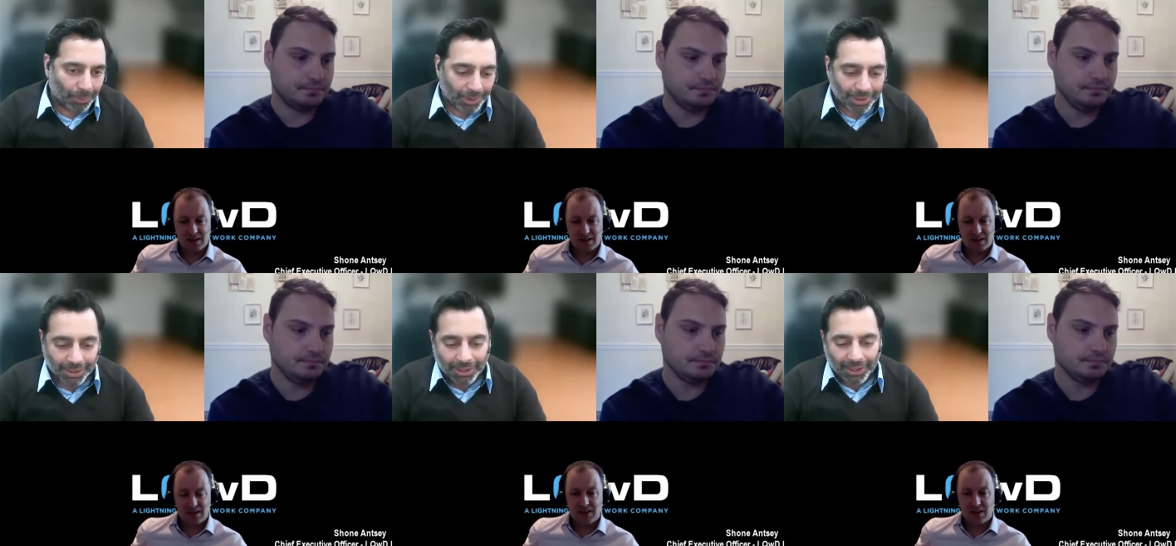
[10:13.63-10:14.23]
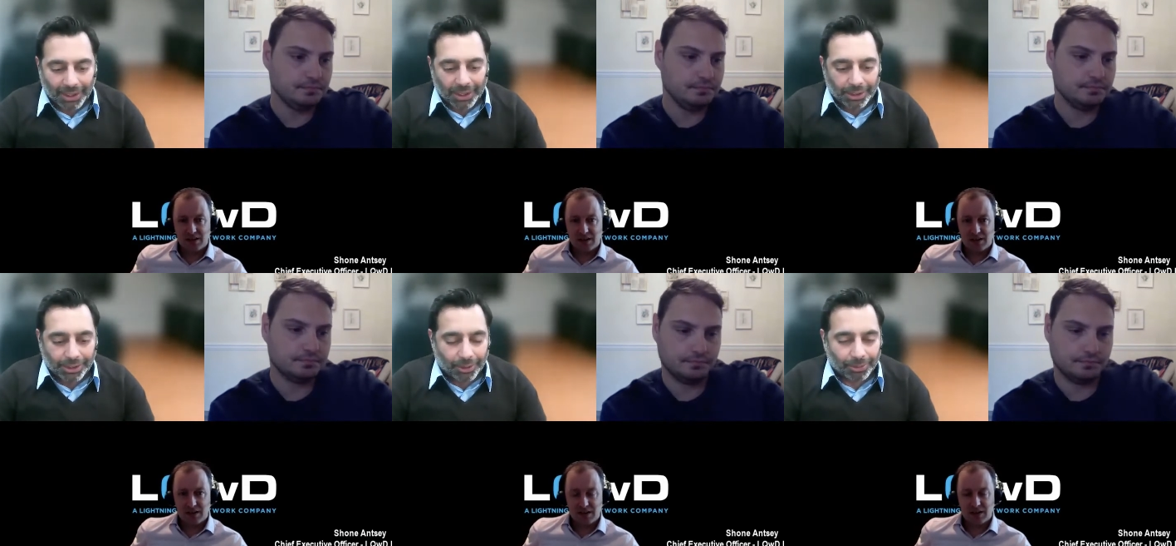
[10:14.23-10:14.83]
Speaker 1: for,
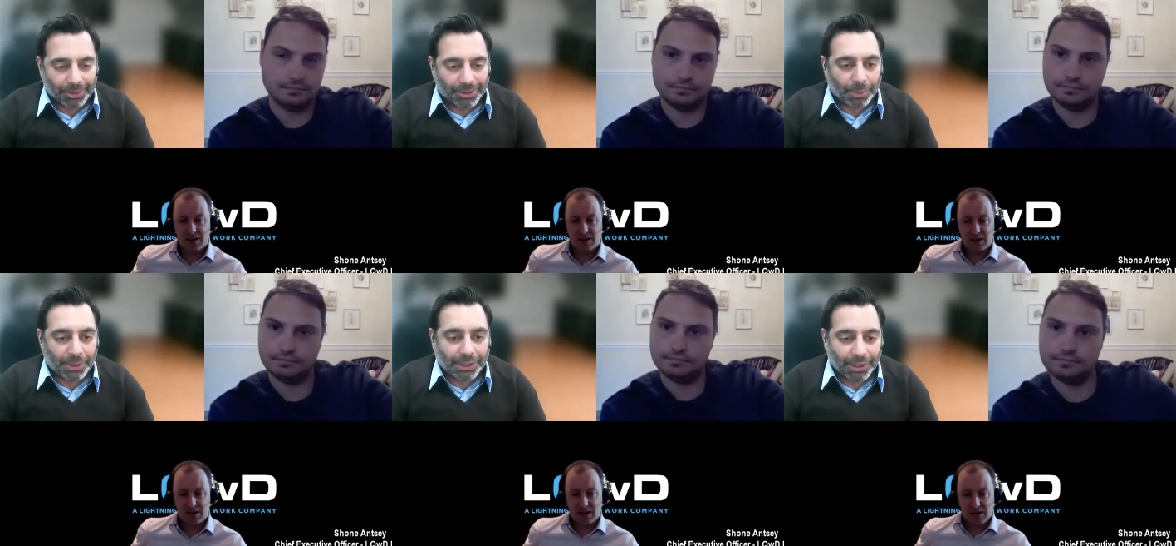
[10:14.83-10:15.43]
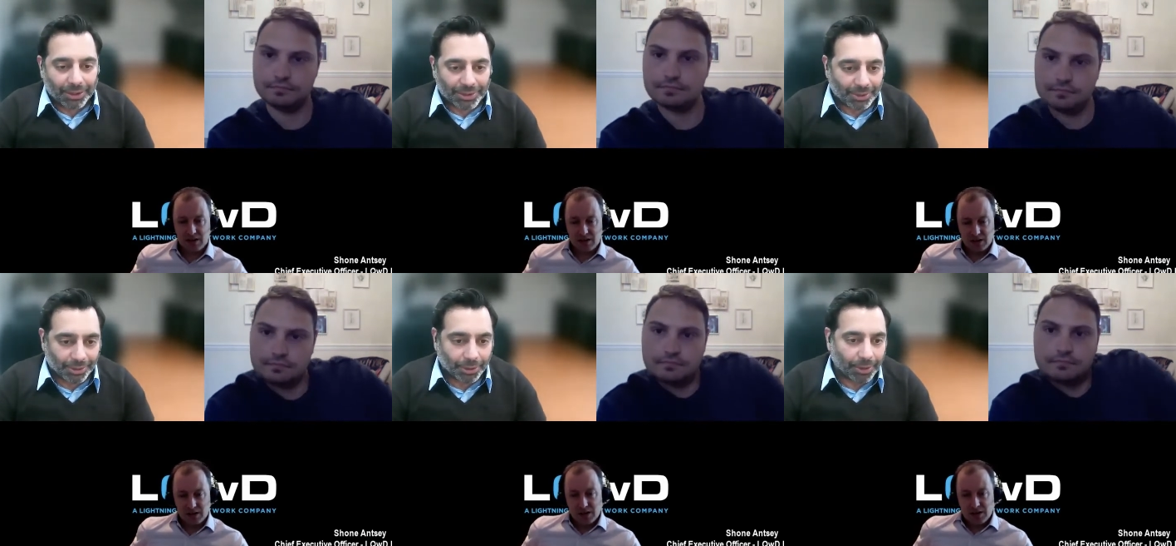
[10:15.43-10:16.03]
you know, so many years,
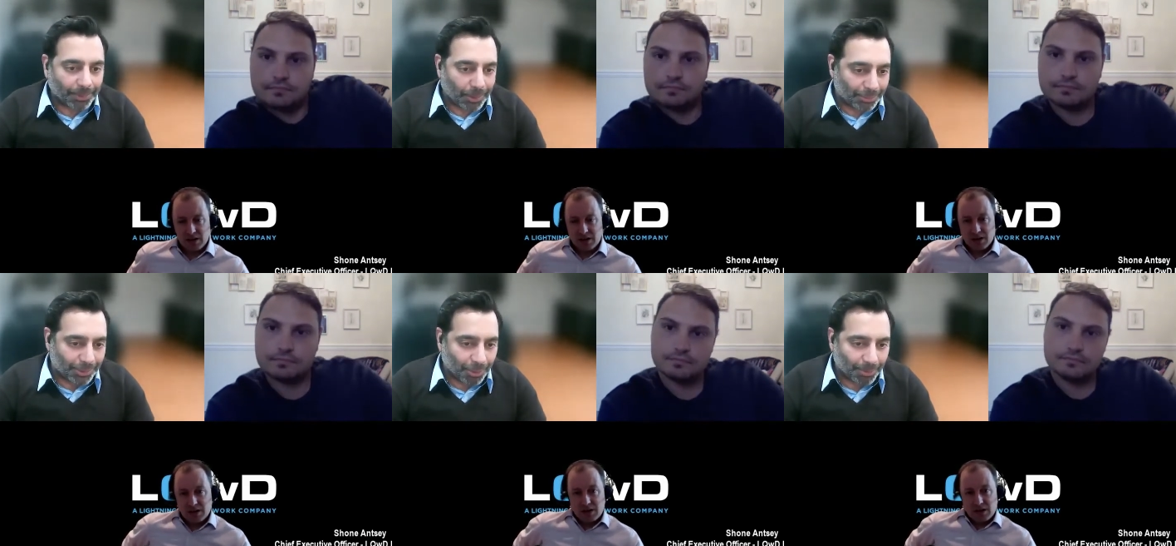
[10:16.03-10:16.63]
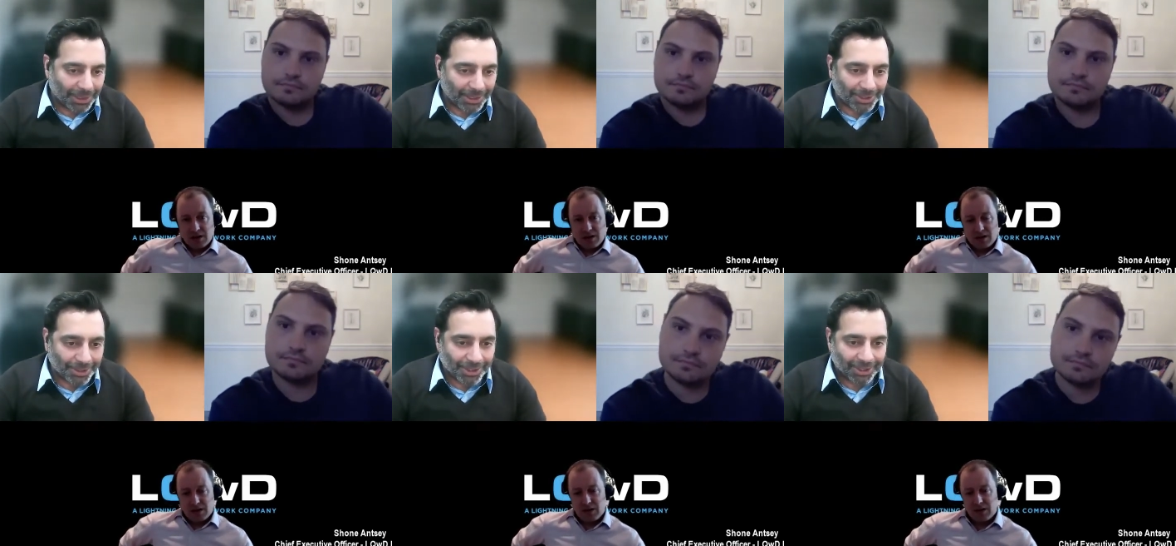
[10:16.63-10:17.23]
or in crypto for so many
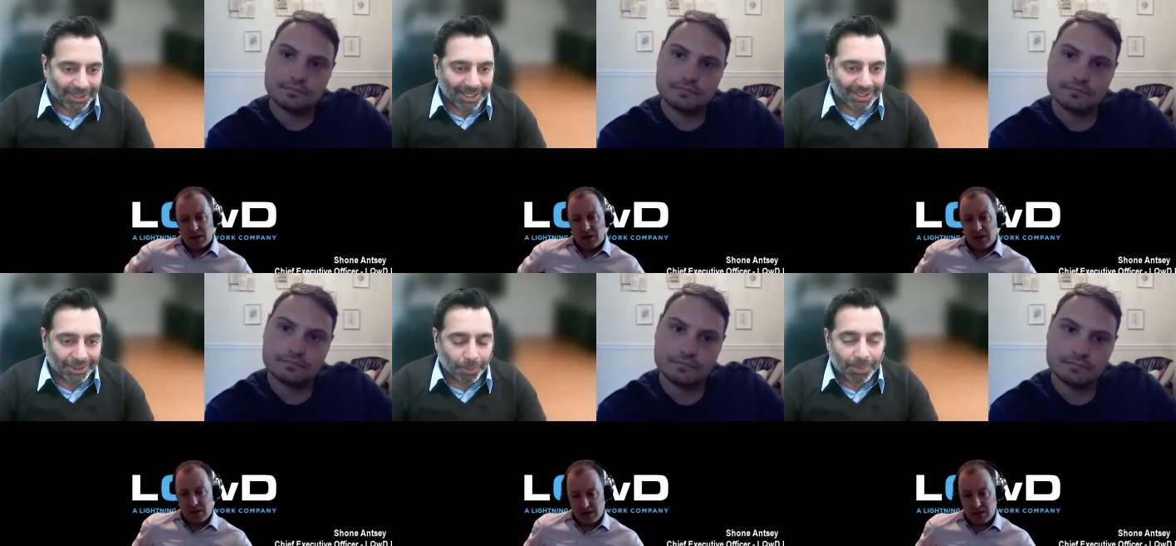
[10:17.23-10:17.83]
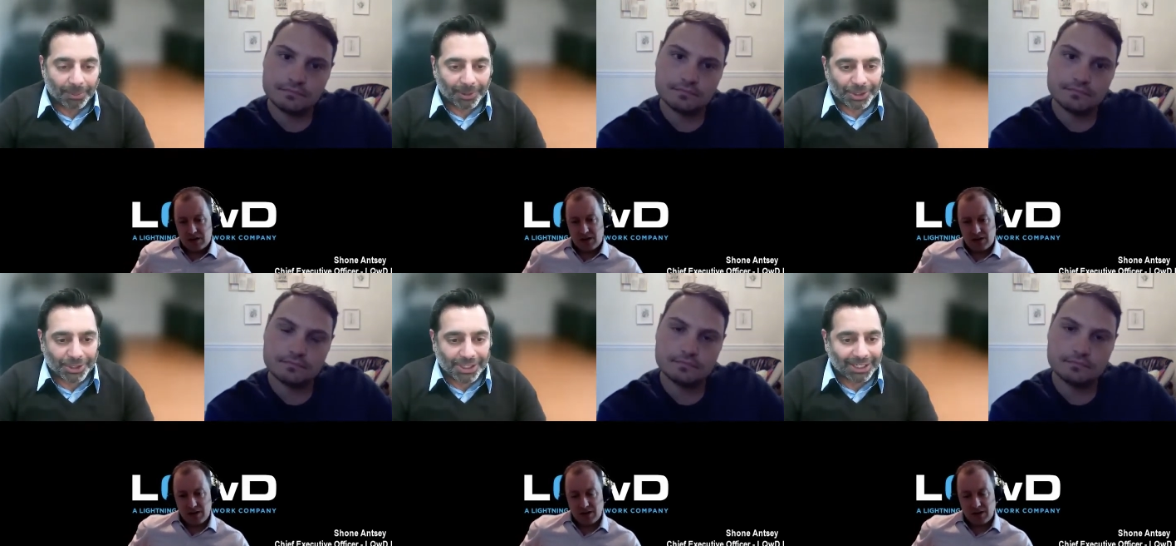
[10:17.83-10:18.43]
years, and and you know, people are
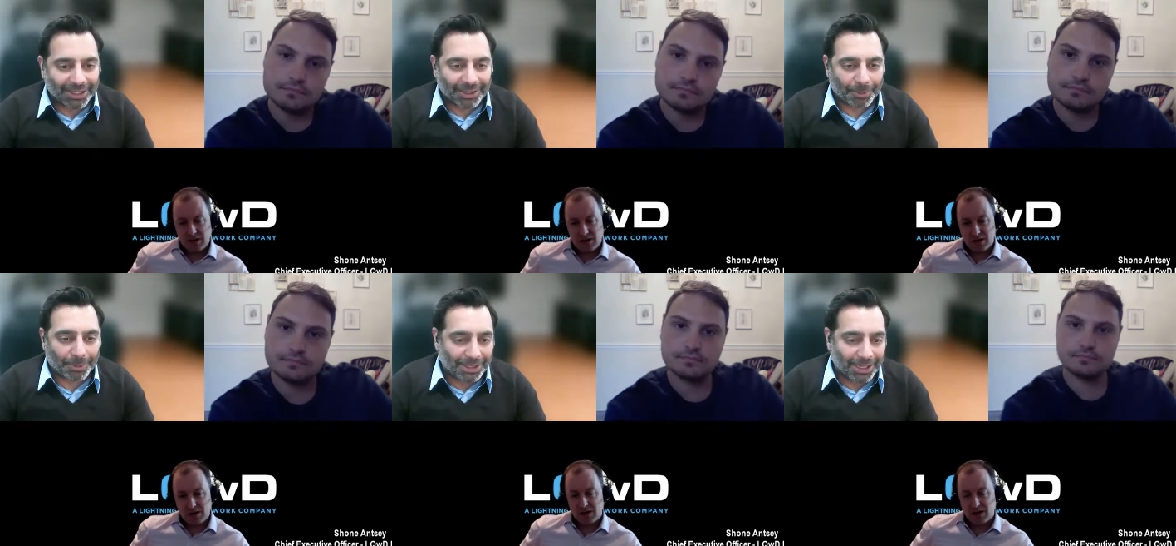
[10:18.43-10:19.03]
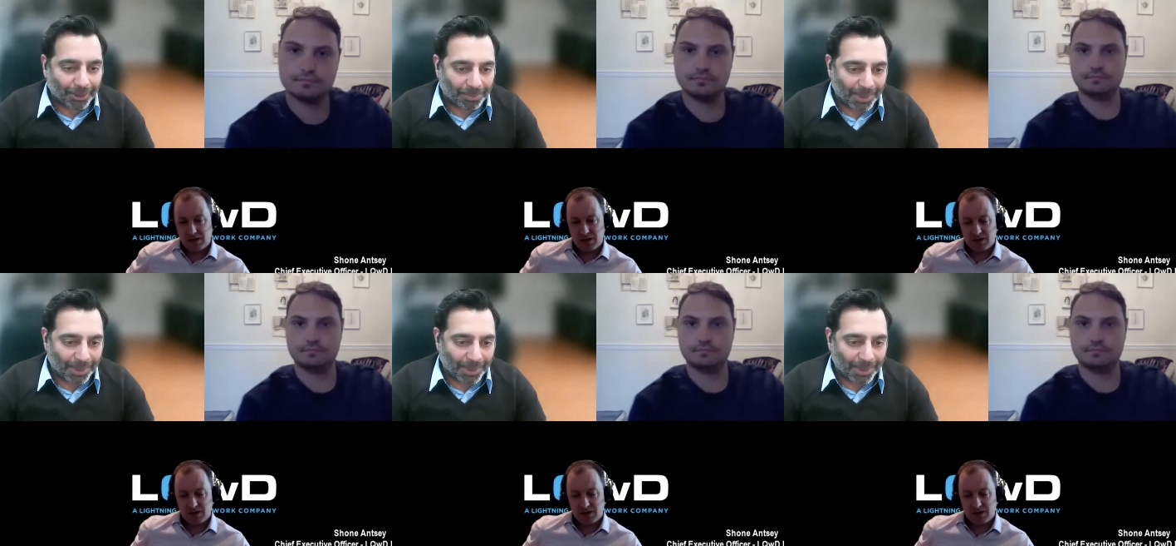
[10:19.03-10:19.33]
just getting into it now.